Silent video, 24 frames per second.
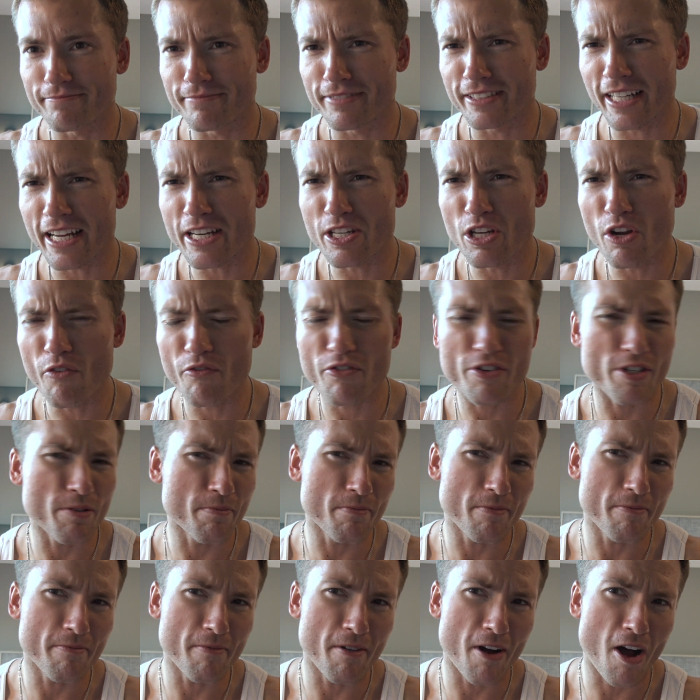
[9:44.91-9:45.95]
Stay tuned for
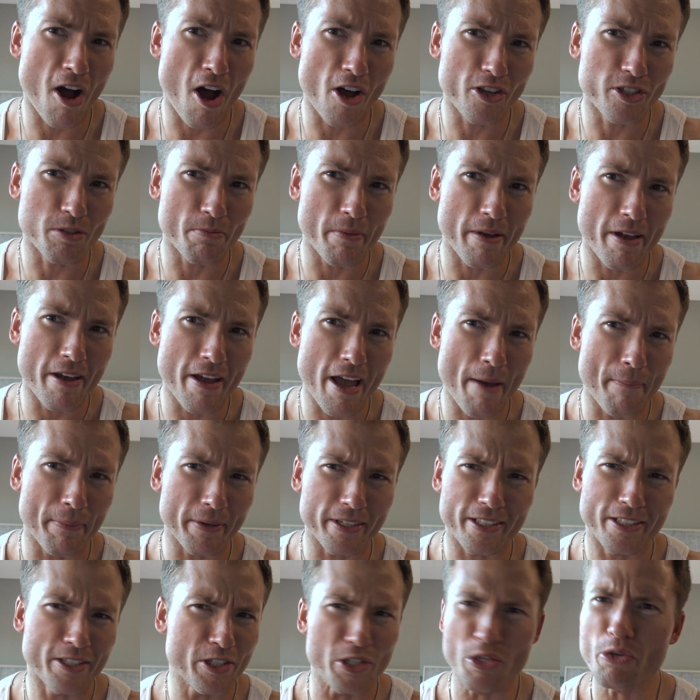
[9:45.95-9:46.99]
some awesome epic